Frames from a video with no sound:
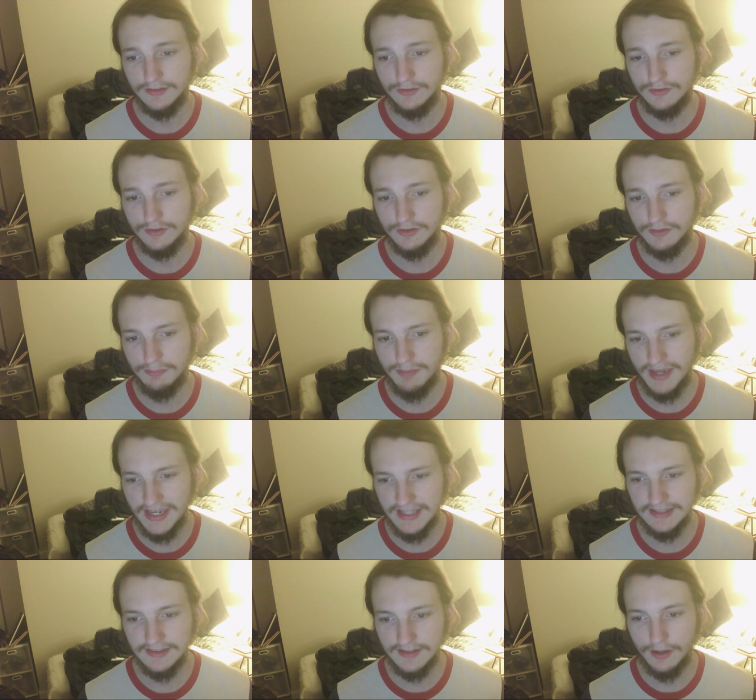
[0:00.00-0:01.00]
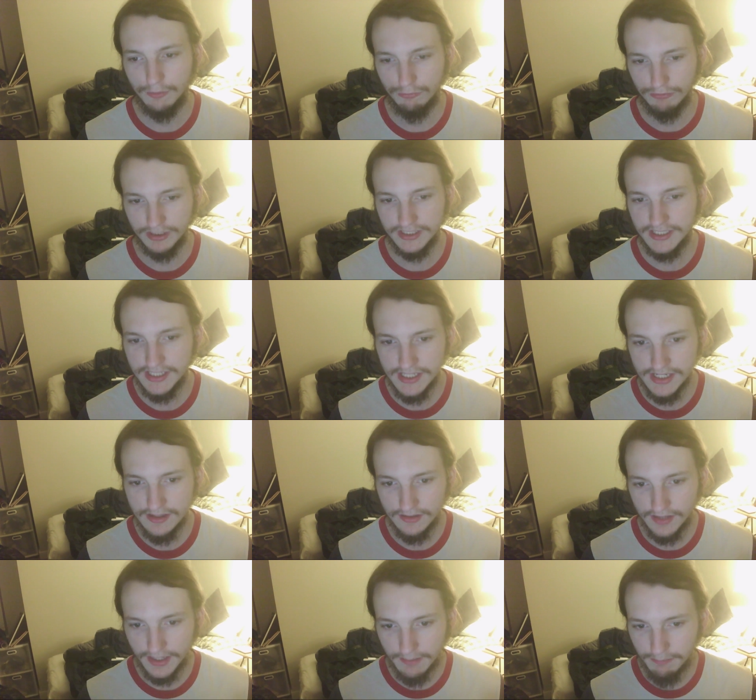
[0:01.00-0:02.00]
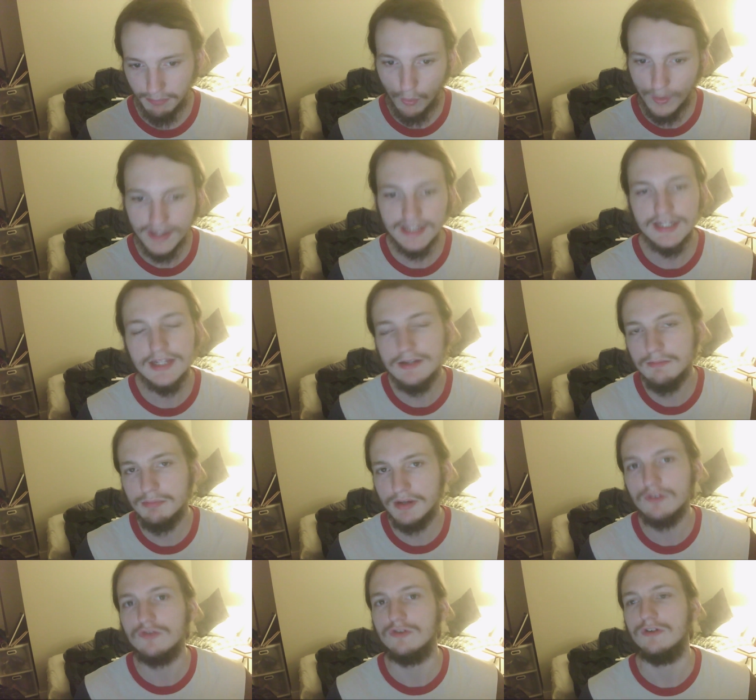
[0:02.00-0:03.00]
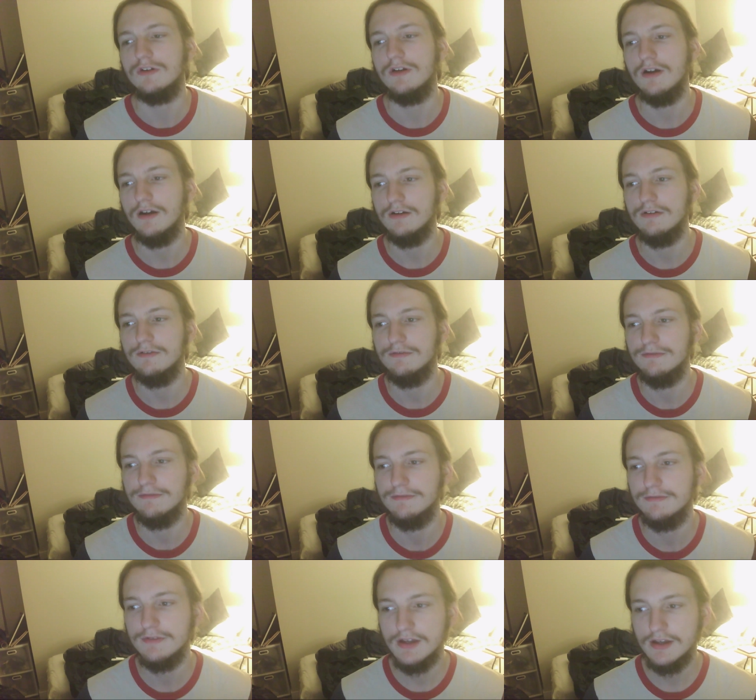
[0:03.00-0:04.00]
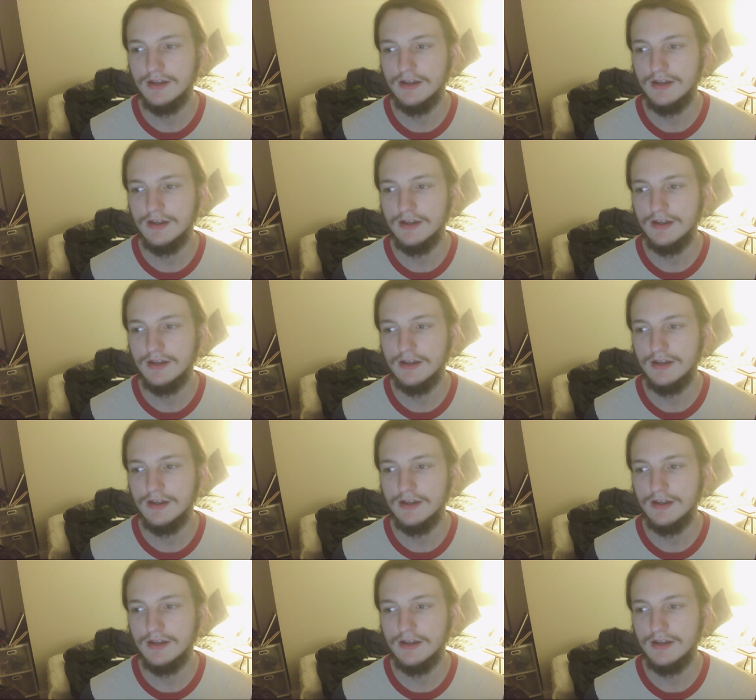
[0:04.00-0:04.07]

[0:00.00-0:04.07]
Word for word: to paint a really like poignant picture of